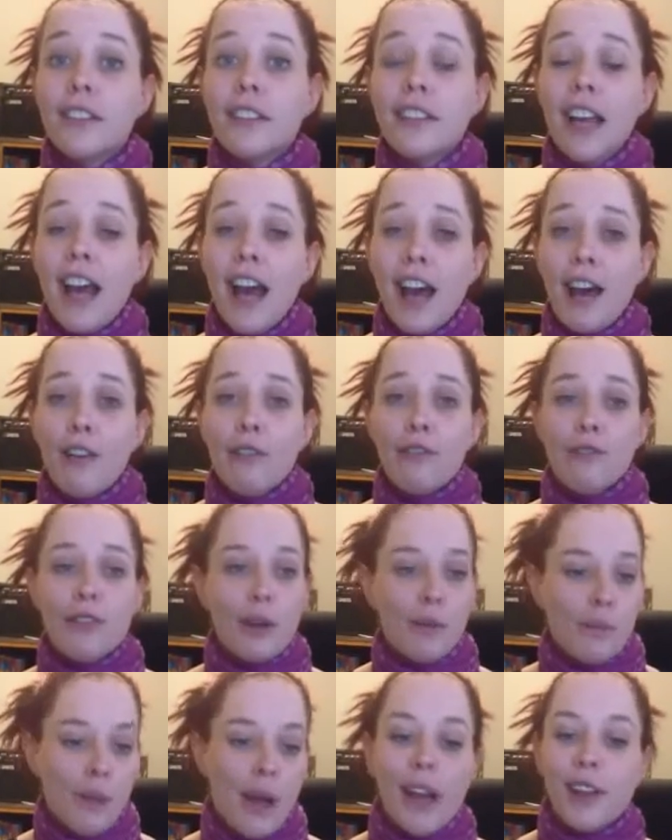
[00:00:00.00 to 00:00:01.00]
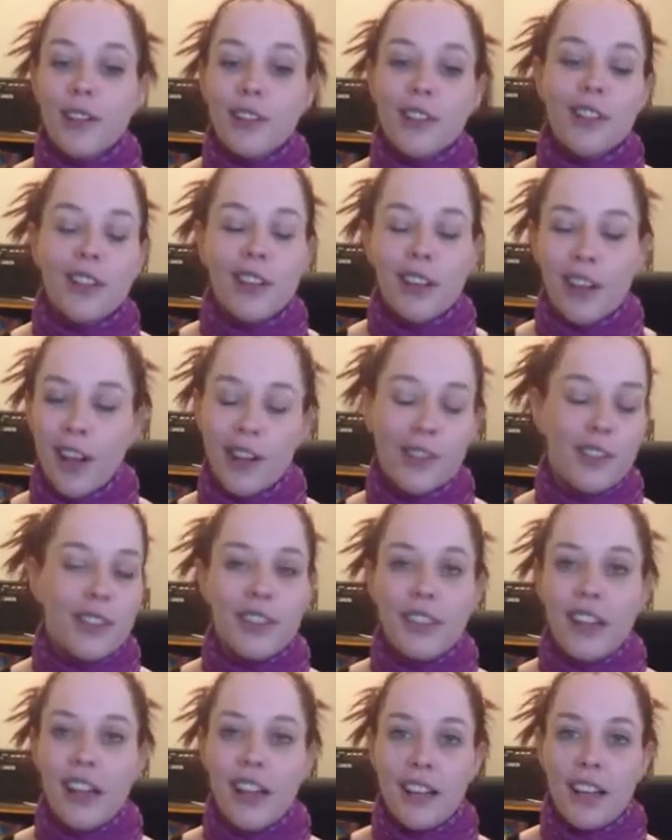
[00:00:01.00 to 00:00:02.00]
to have compassion and
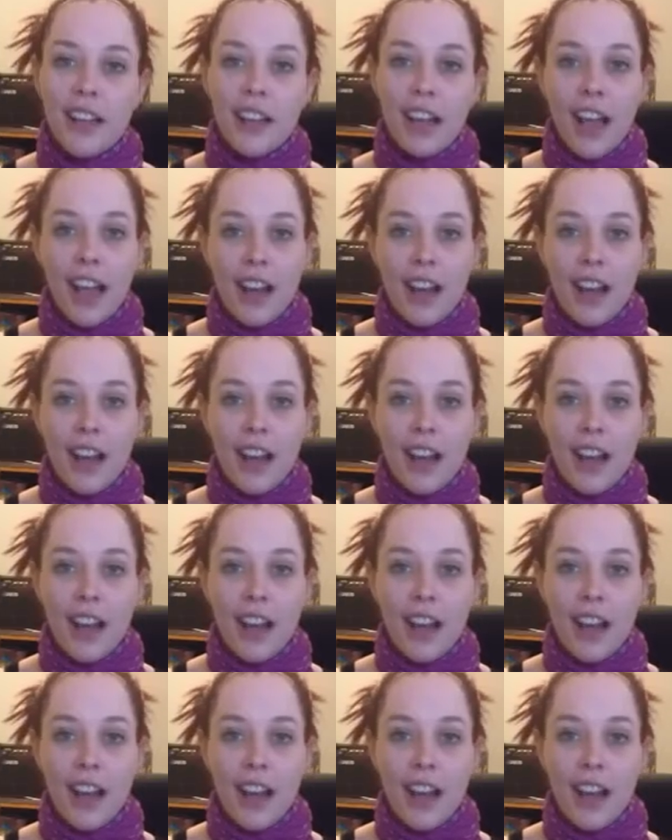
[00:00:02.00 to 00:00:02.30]
understanding